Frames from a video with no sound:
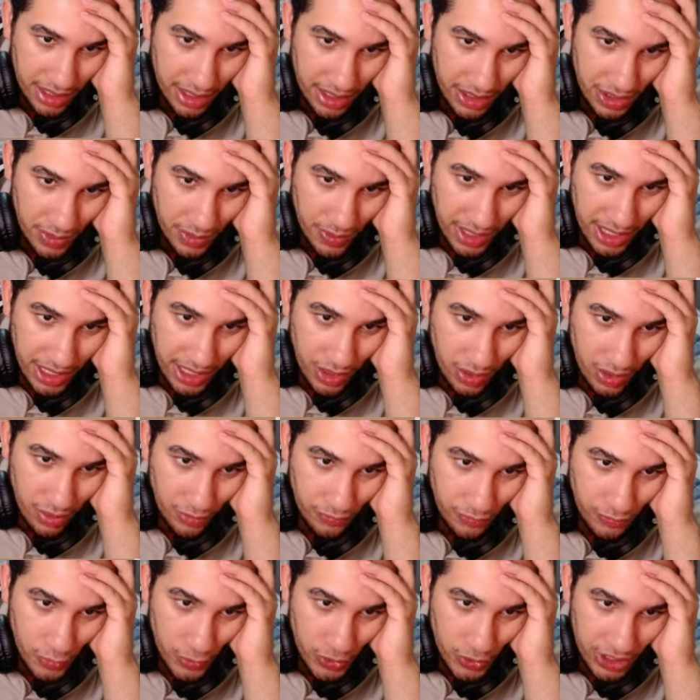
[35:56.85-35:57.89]
So we can go
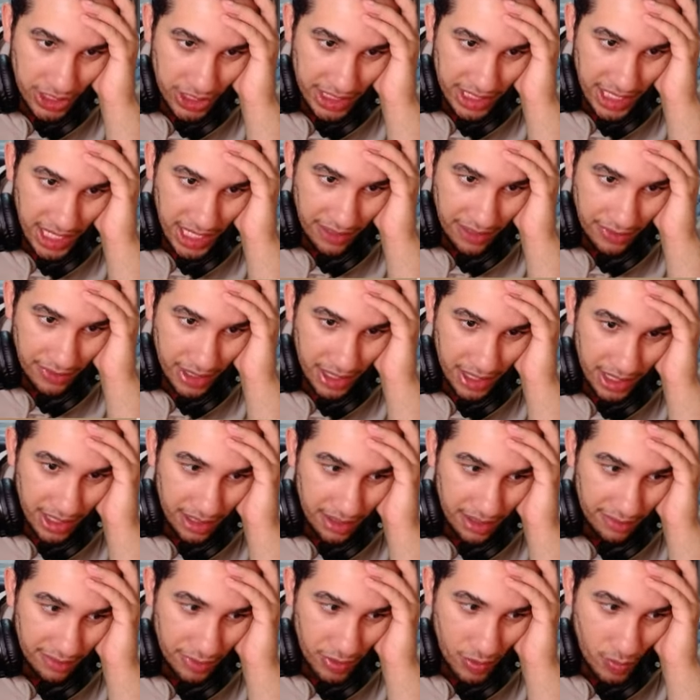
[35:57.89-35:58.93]
for 7 here
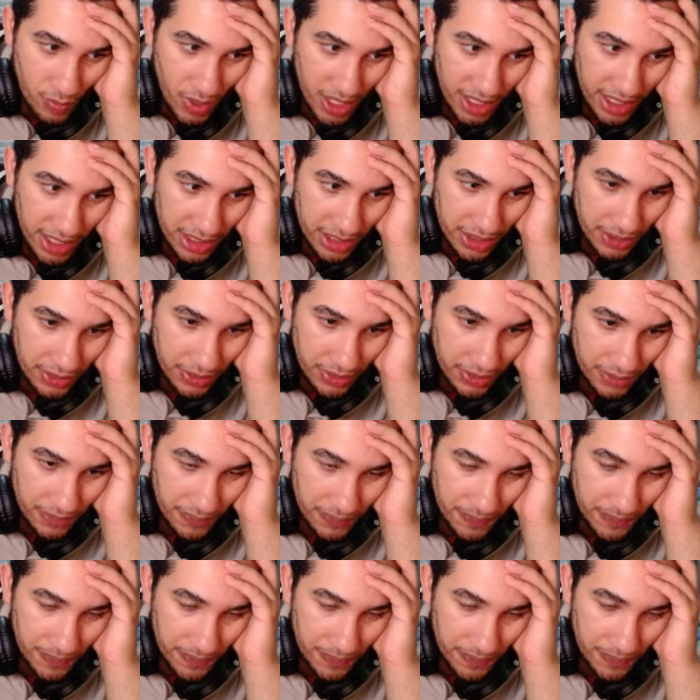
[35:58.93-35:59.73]
if we wanted to.